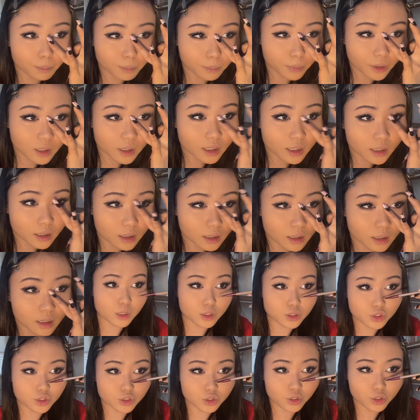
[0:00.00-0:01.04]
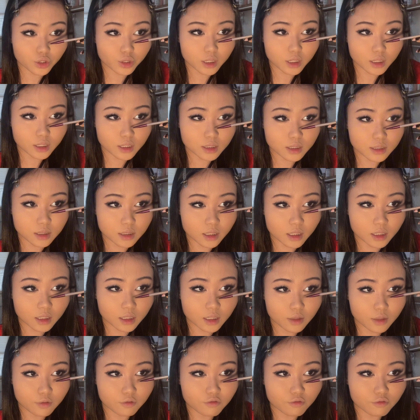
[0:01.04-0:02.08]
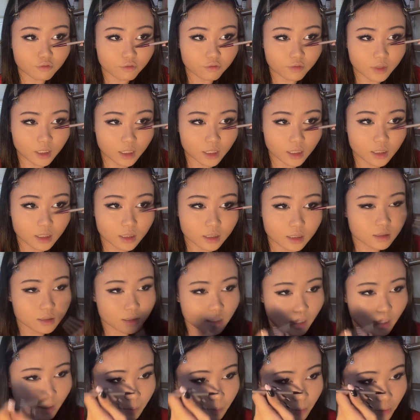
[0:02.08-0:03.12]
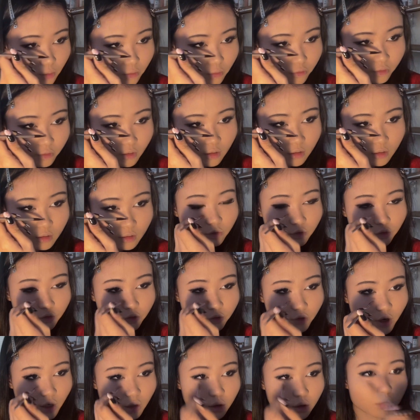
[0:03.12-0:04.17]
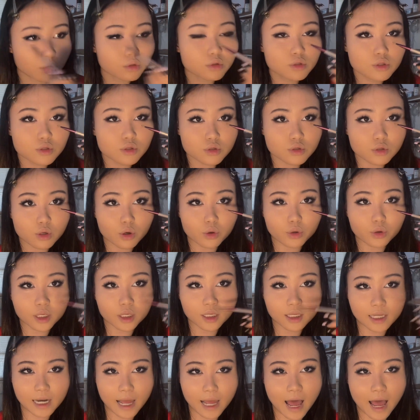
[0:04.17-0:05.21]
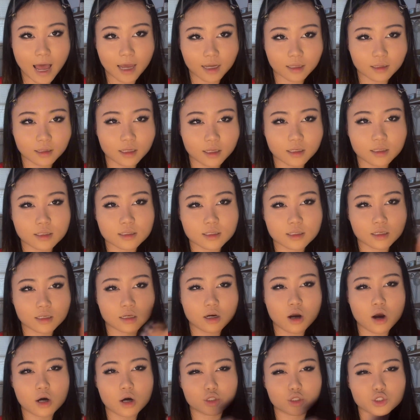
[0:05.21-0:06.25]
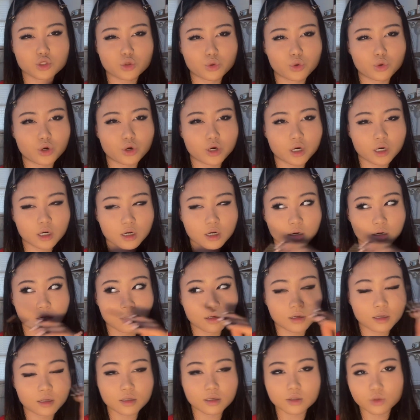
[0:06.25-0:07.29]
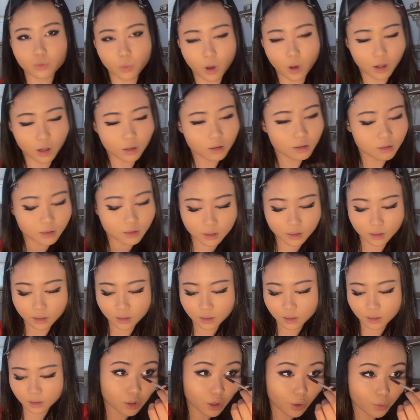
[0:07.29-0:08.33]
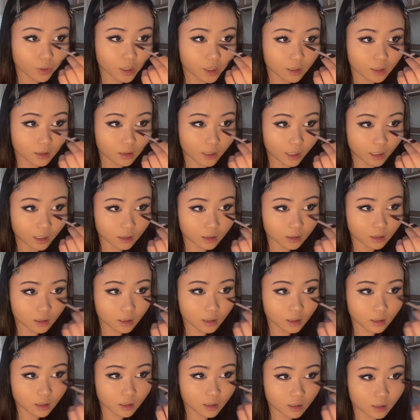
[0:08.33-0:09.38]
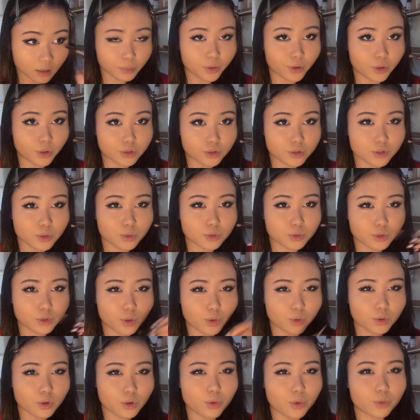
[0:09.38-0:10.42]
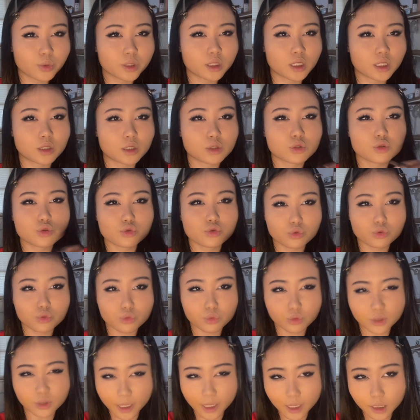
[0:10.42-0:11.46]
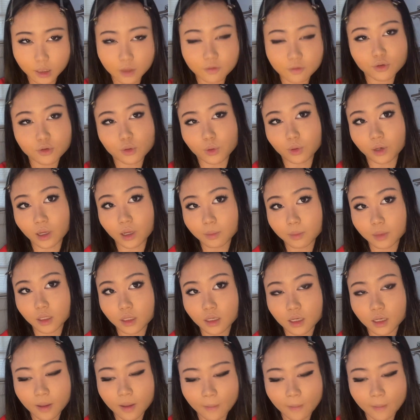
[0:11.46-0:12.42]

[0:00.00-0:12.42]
but make sure that it's like in a V type of freckle so it can act like as a contour as well. Go in lightly, but also don't go in like too light, if you know what I mean.